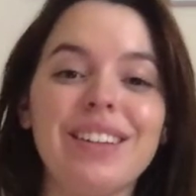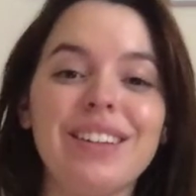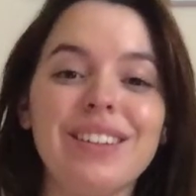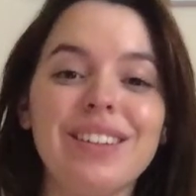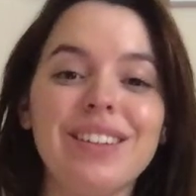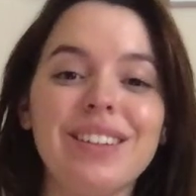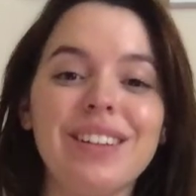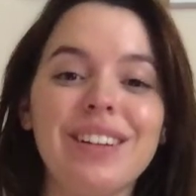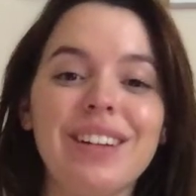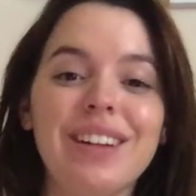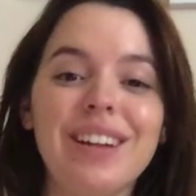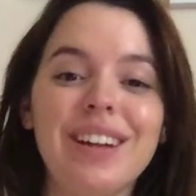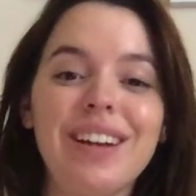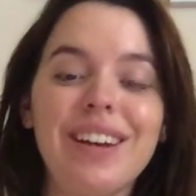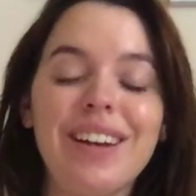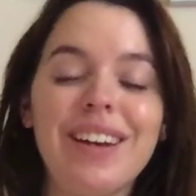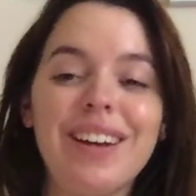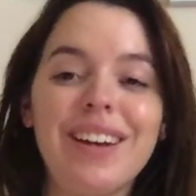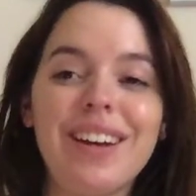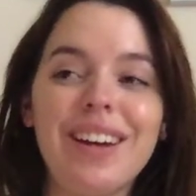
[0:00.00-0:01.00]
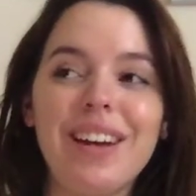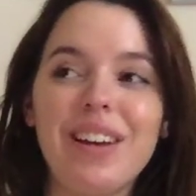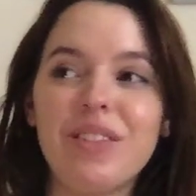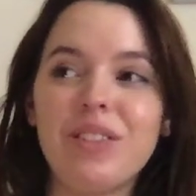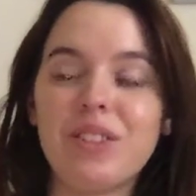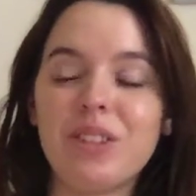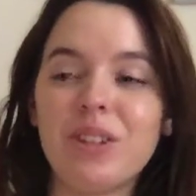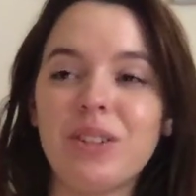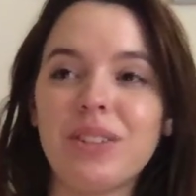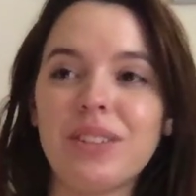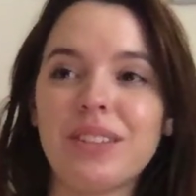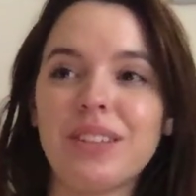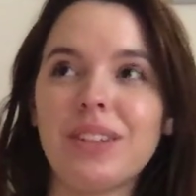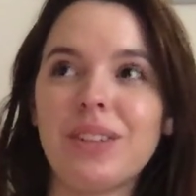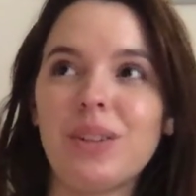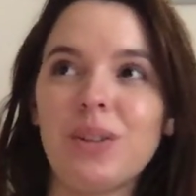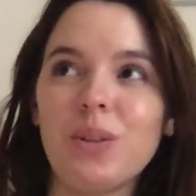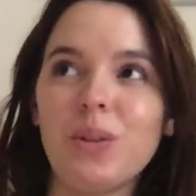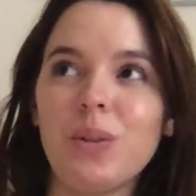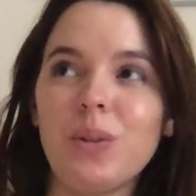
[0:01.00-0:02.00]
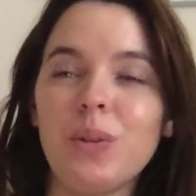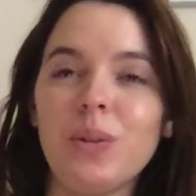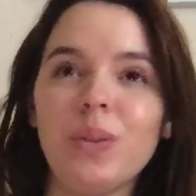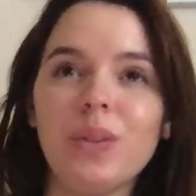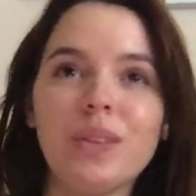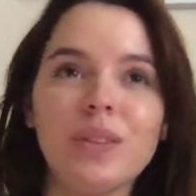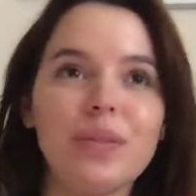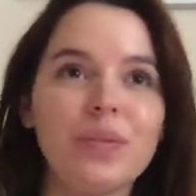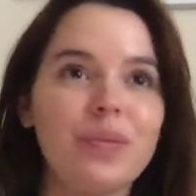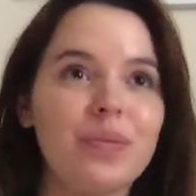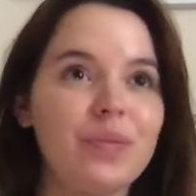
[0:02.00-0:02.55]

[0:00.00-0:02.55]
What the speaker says: could have chosen to